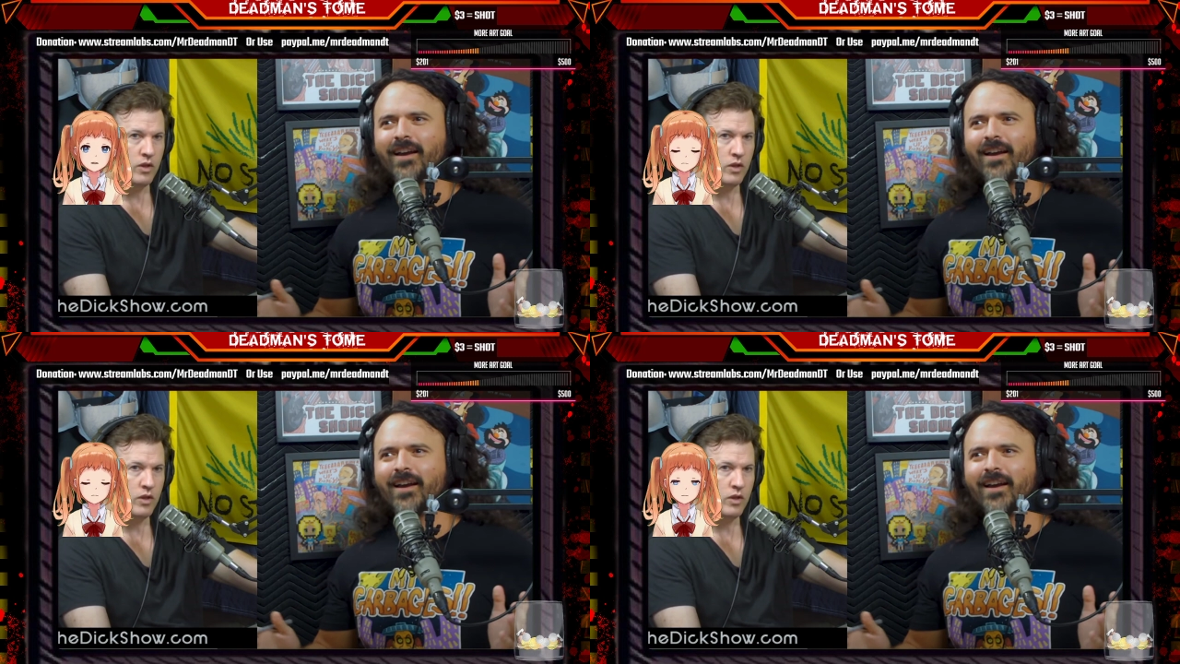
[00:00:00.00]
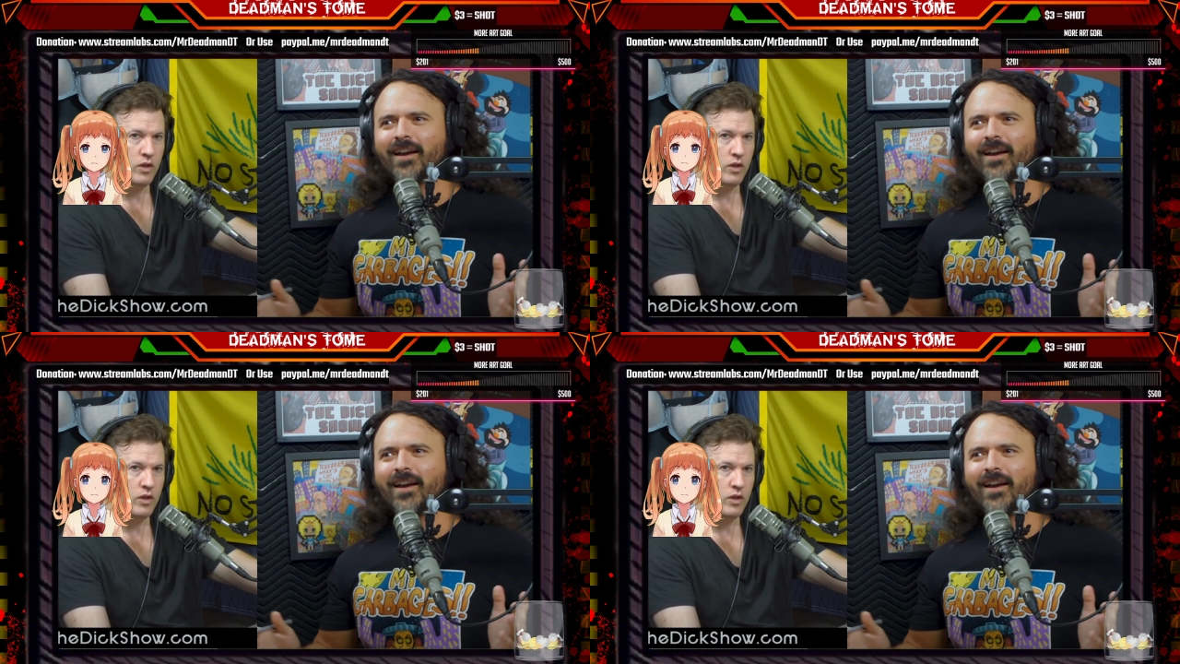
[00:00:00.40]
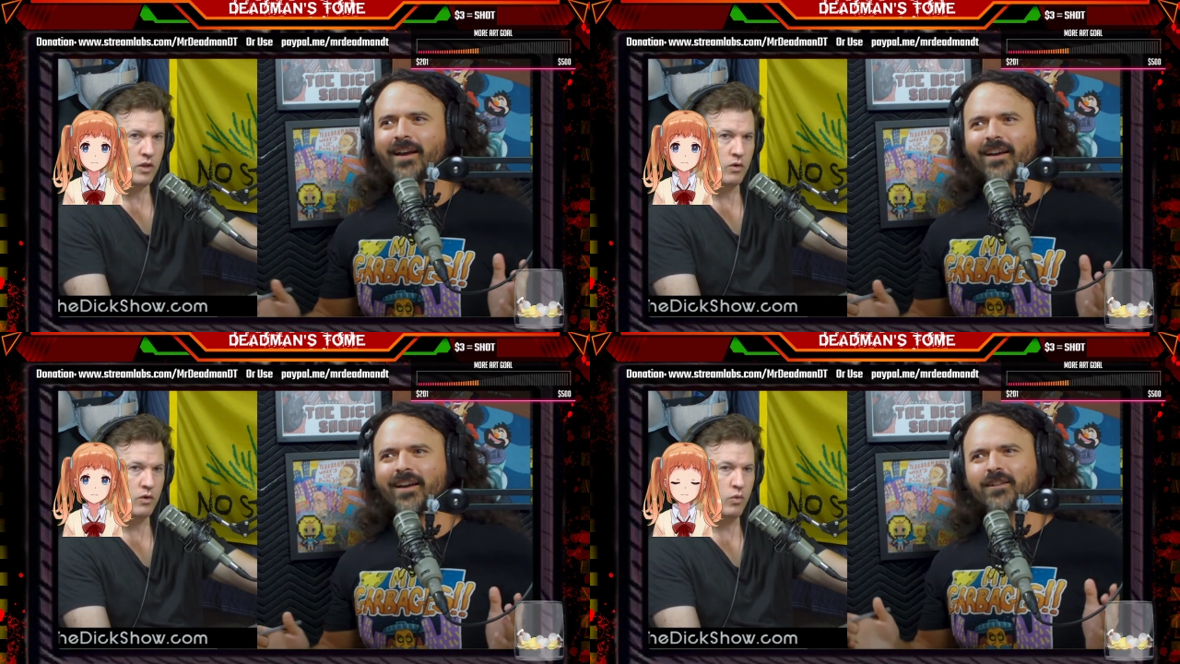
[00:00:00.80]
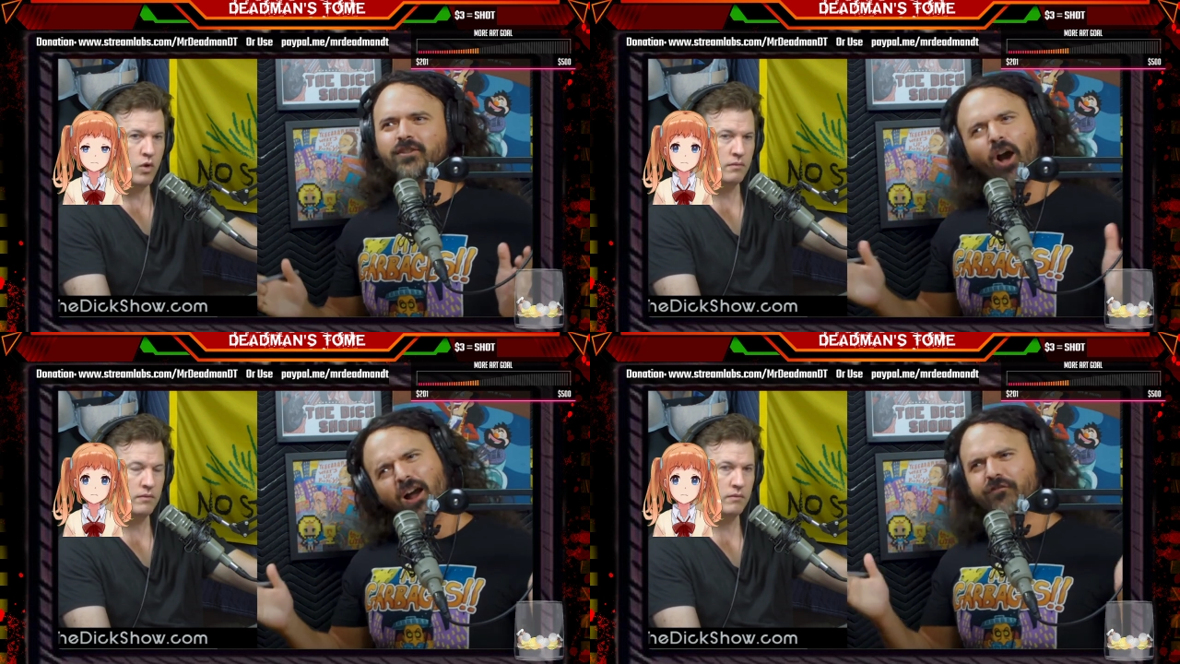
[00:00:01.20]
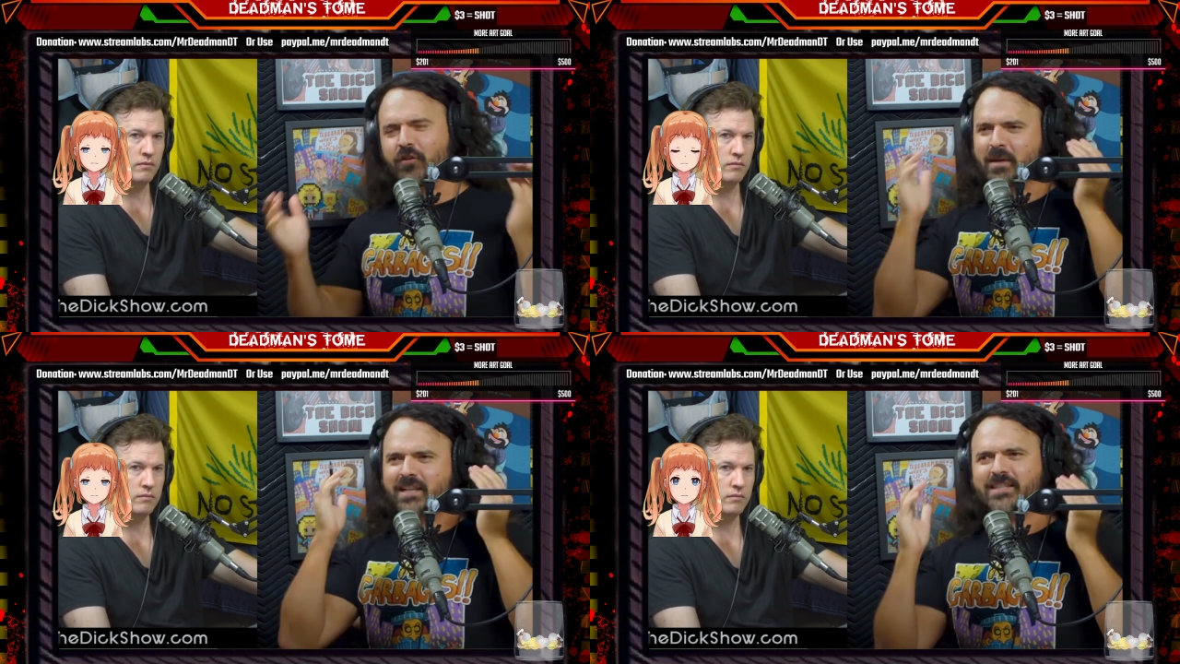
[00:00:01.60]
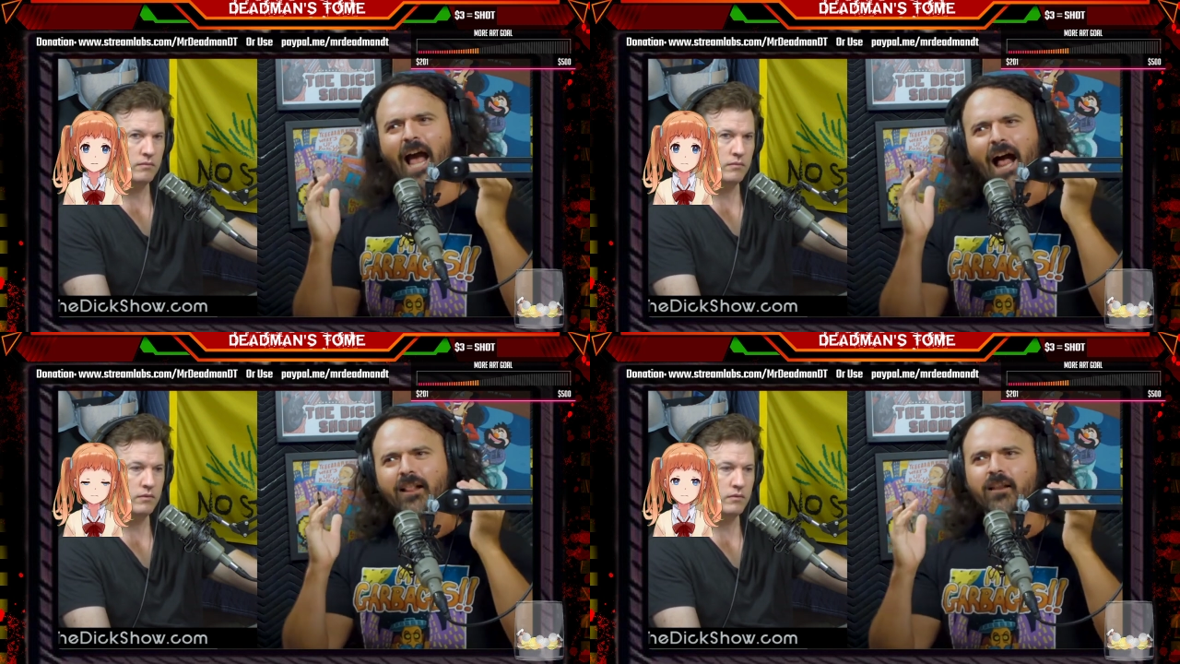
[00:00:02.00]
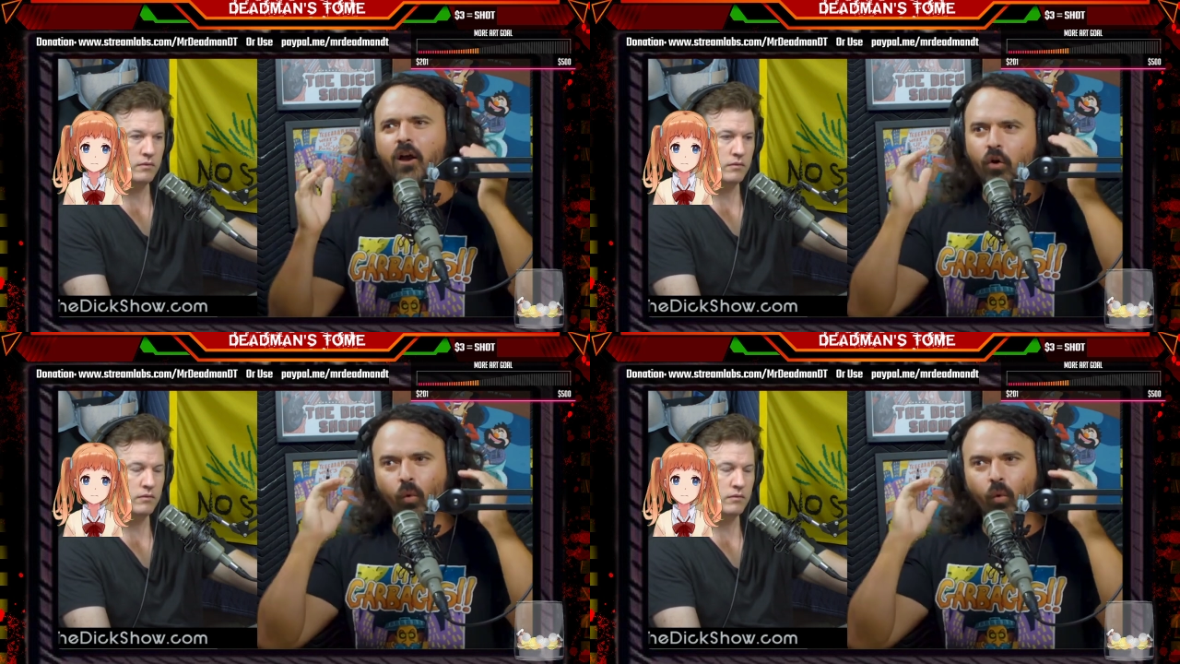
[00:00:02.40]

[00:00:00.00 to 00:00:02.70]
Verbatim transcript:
Speaker 1: Anyway. It's well, hard for me to tell